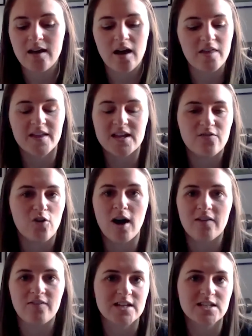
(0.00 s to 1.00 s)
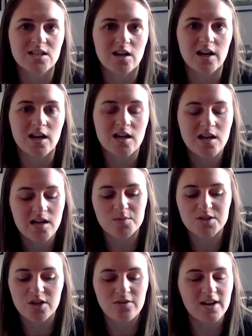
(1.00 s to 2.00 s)
I think you've got to have that desire.
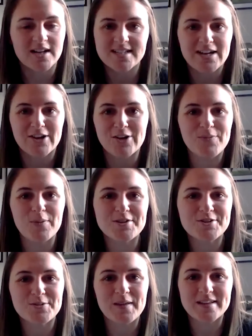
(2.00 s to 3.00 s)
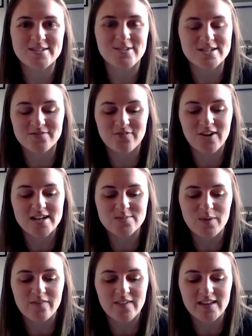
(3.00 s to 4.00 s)
So like I said, I could probably talk about this question for ages,
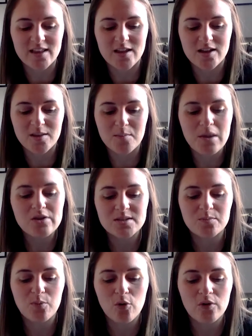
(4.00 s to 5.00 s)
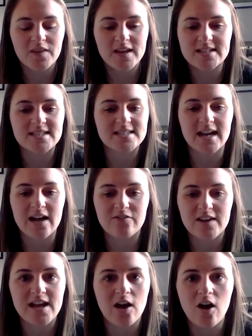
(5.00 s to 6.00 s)
but I think that the most important things as an
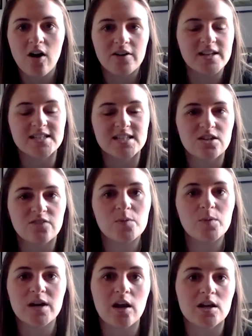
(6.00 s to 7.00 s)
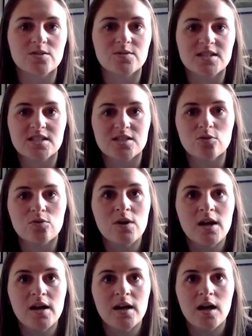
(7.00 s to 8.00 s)
athlete are, and this is something we'd like to instill
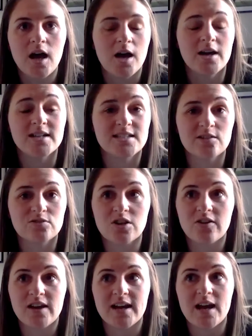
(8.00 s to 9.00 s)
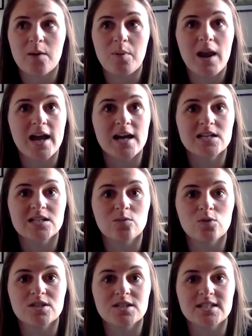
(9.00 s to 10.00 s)
in our players at
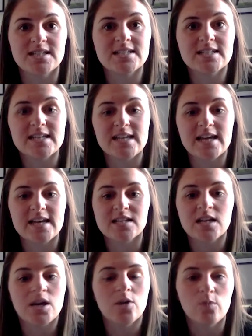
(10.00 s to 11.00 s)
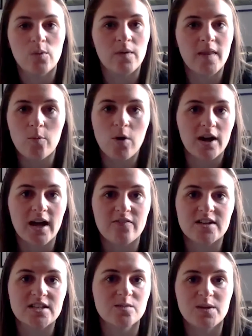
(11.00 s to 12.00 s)
Worcester City, is we want their work
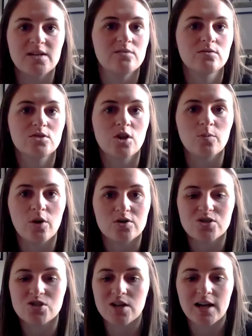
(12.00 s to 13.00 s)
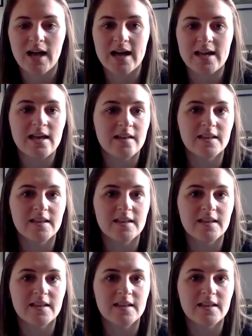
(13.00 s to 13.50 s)
ethic to be top notch. Okay.